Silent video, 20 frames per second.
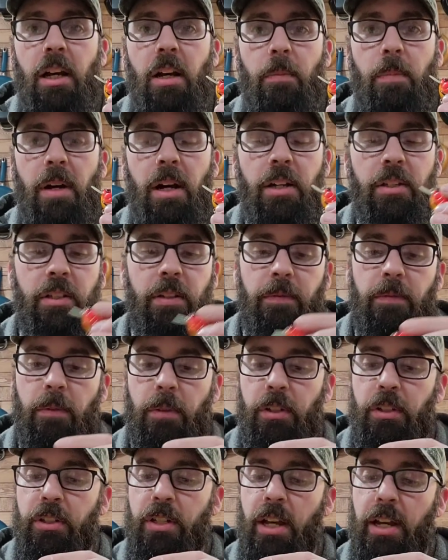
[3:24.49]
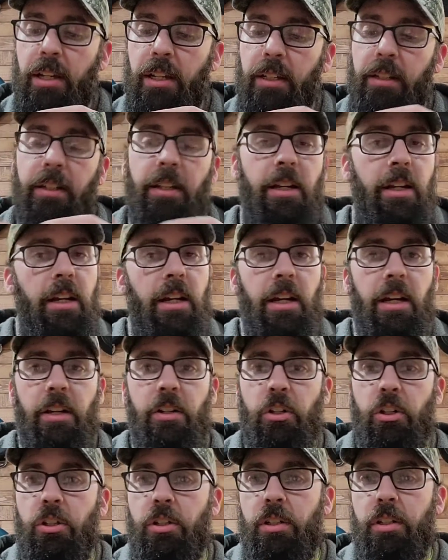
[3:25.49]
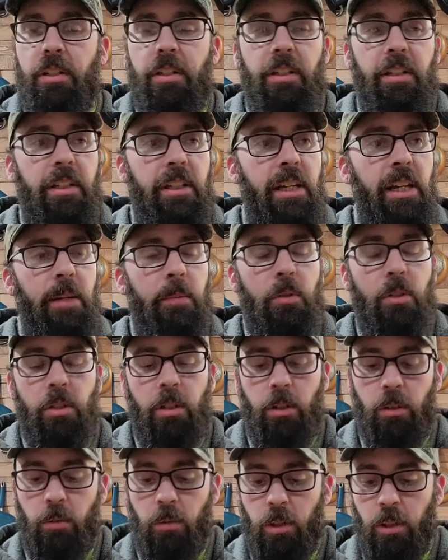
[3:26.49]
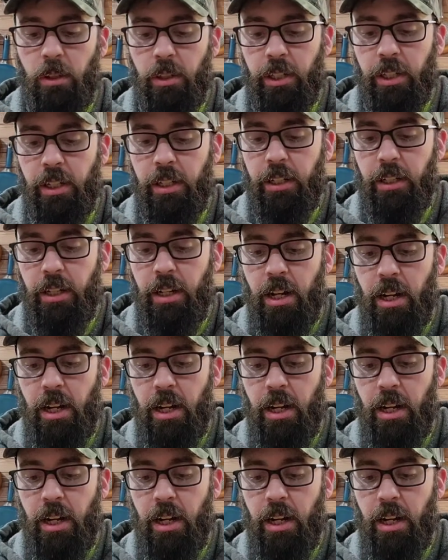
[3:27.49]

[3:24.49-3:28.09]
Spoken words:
I'll pause it for a second and just keep slowly rolling it.